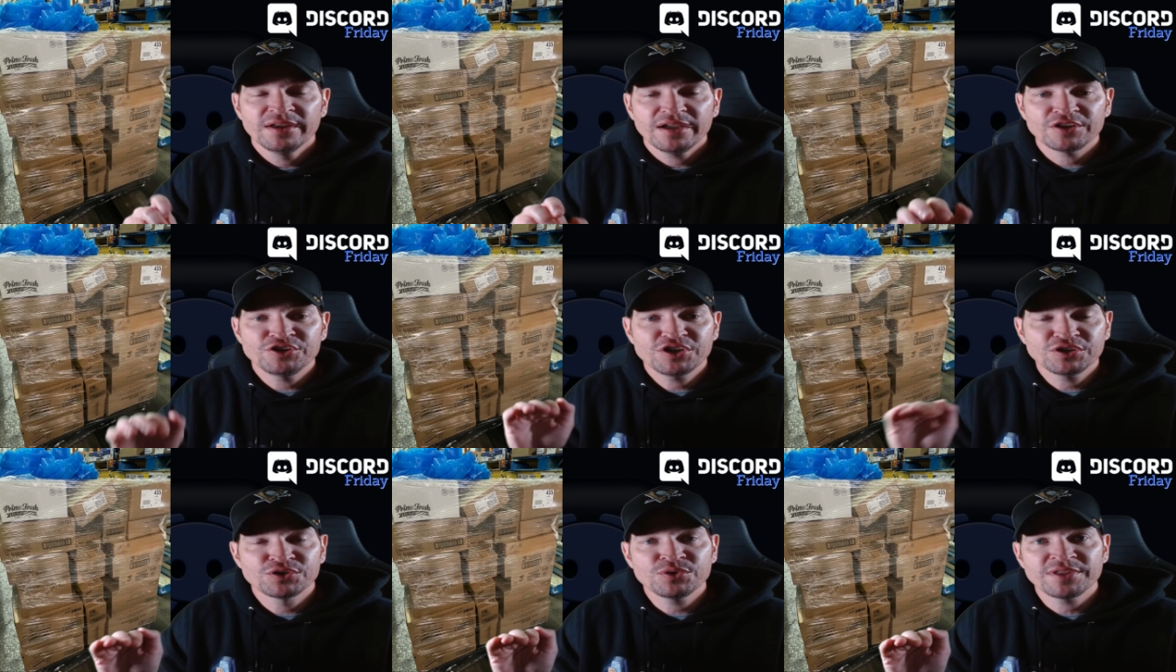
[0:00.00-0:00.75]
And you
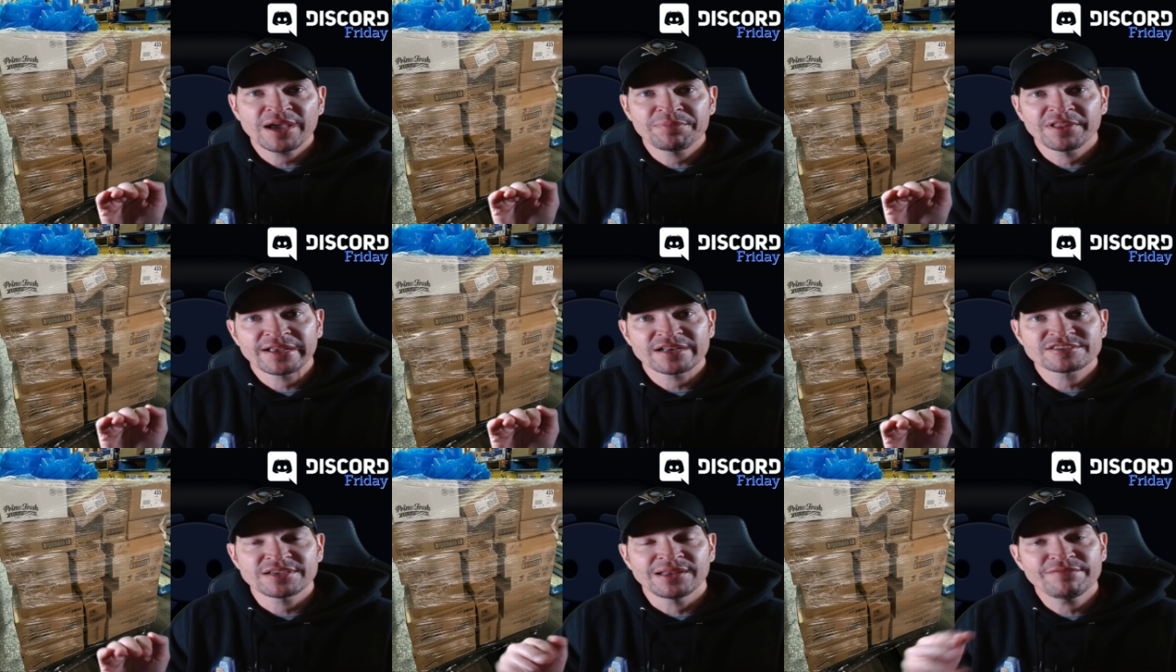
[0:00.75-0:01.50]
could do that, like I
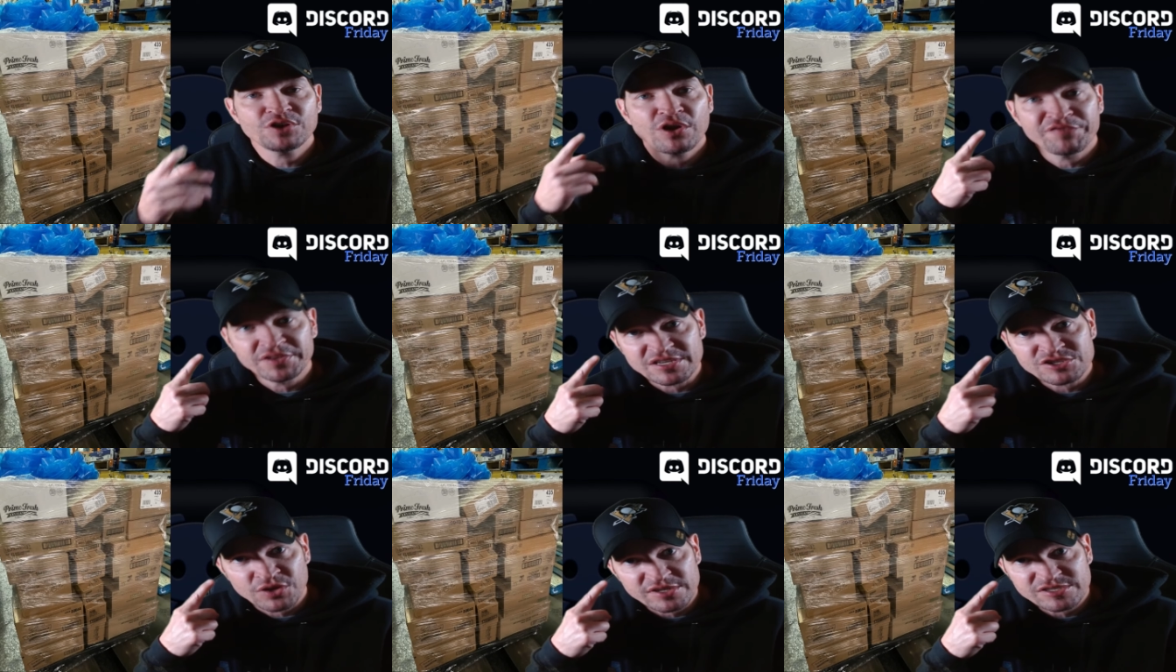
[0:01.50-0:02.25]
said, even if it
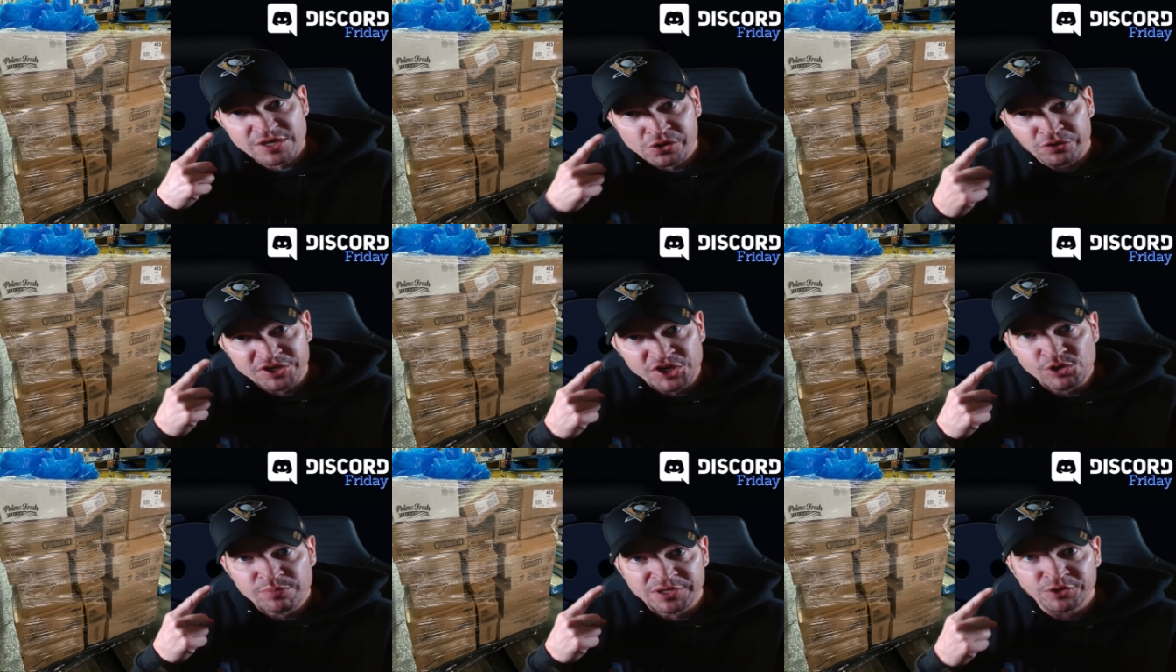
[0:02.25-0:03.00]
does not say your
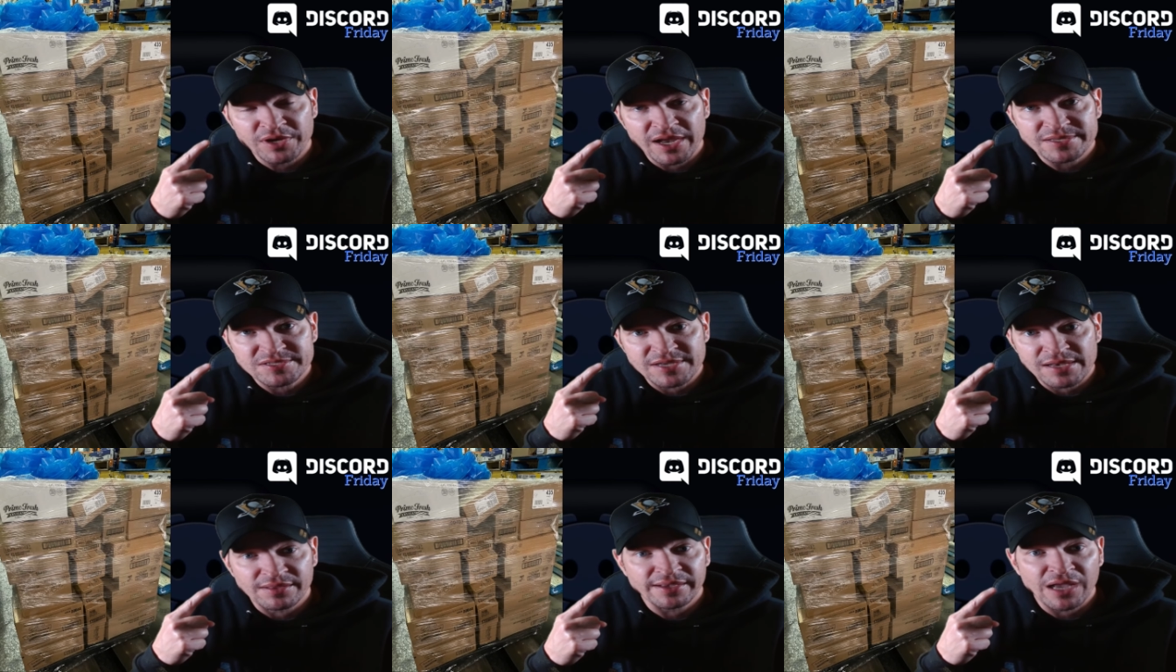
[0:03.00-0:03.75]
cube in your
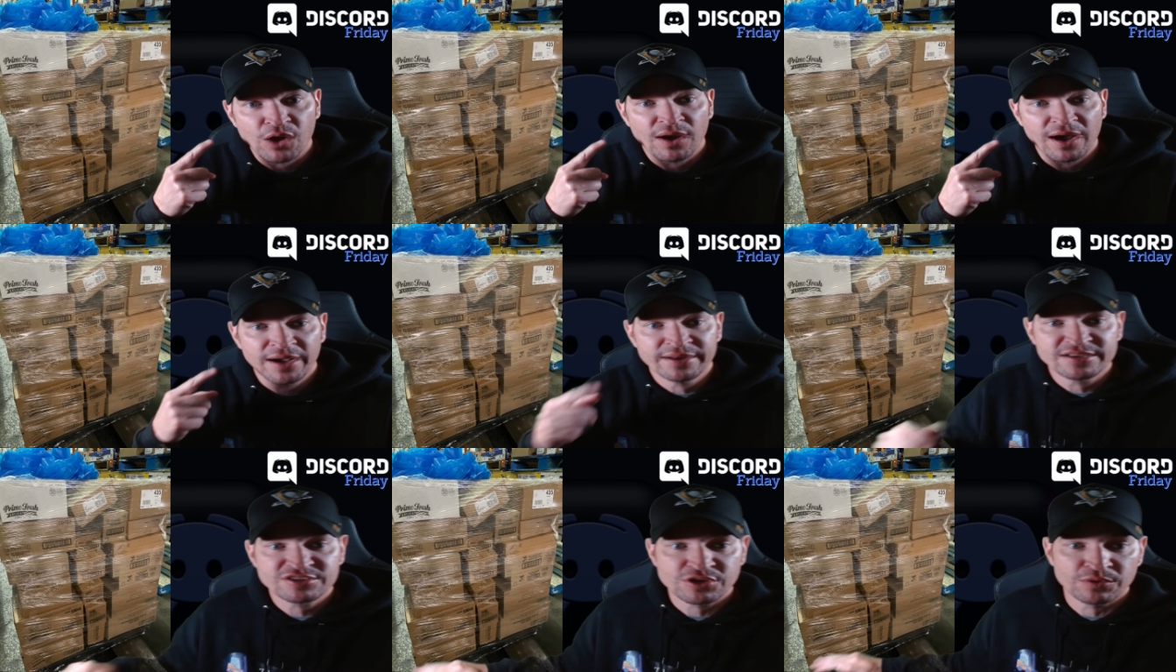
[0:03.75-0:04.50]
headset, like how high it
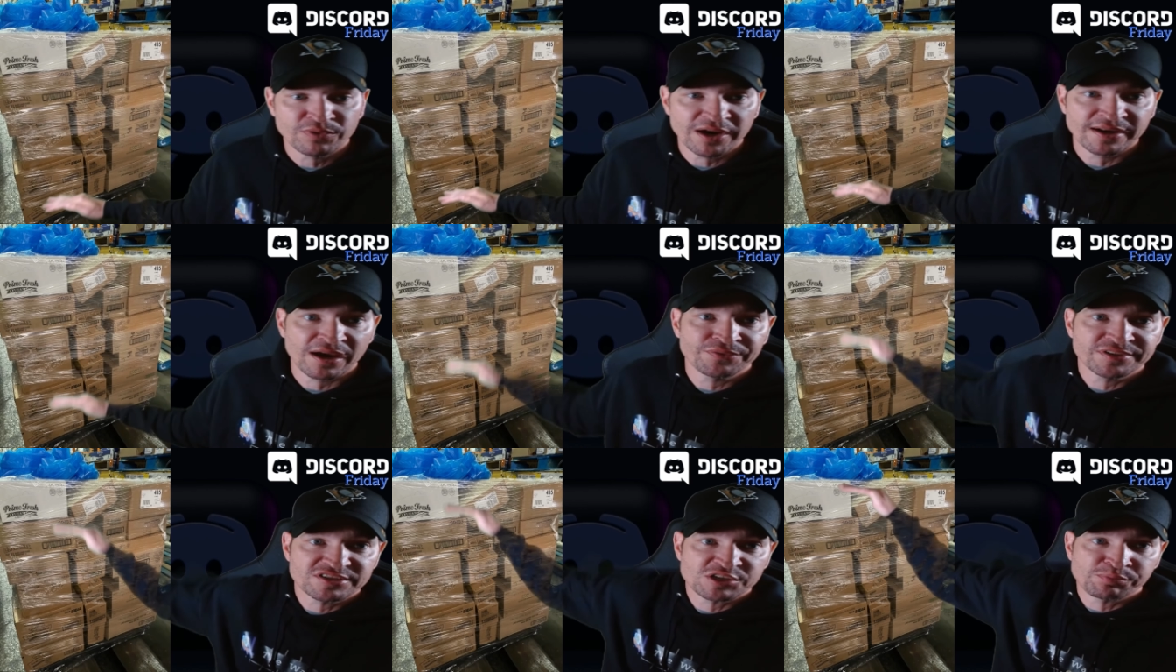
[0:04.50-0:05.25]
is. So right now,
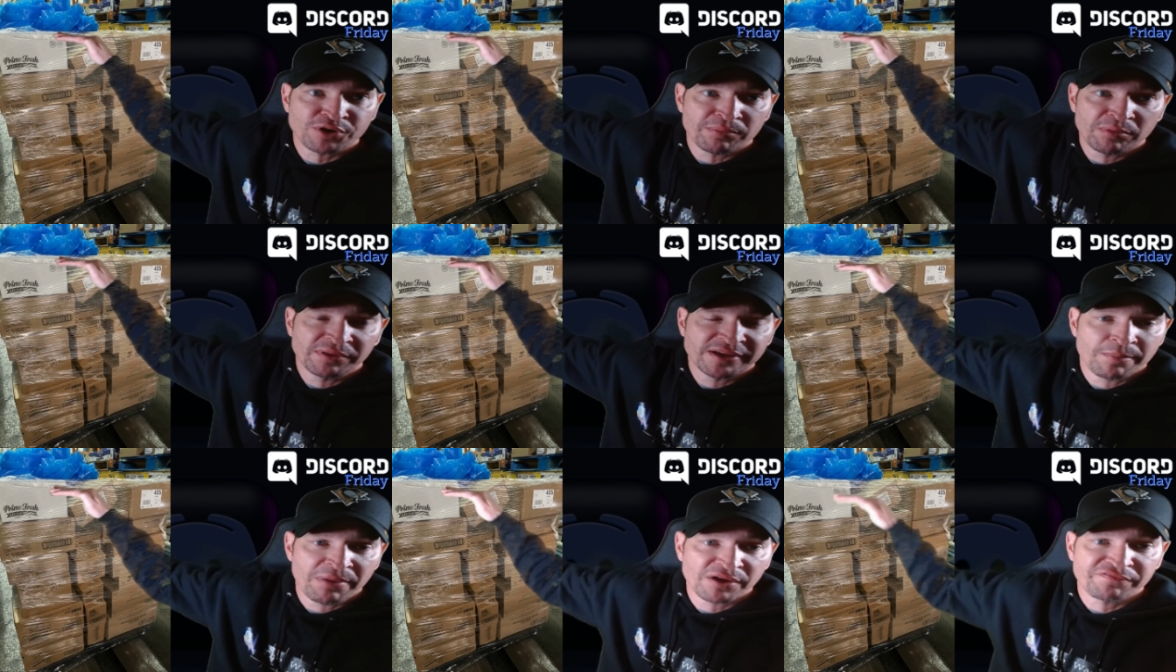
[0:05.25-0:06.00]
this is probably
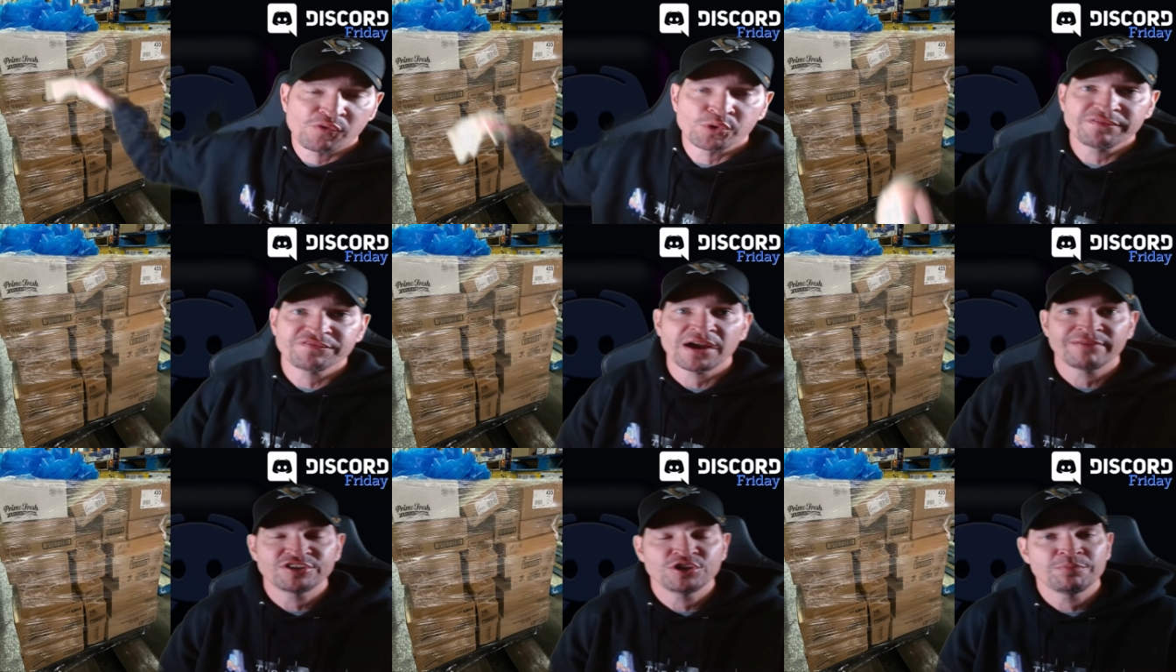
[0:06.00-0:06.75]
about a
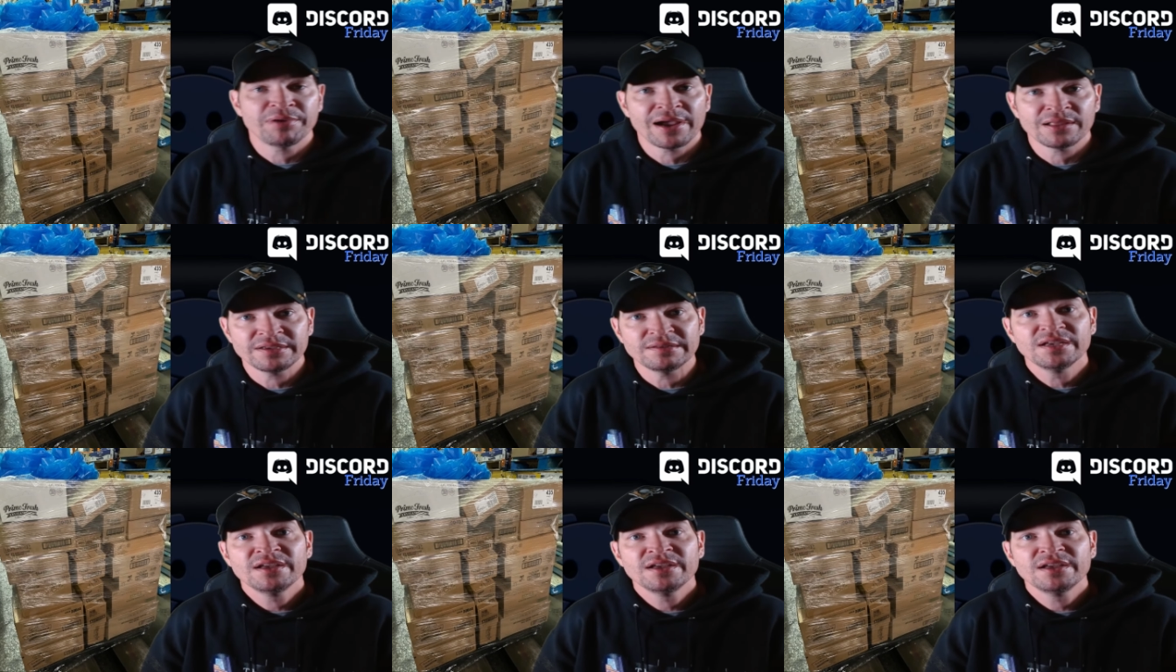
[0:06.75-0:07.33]
45 cube pallet.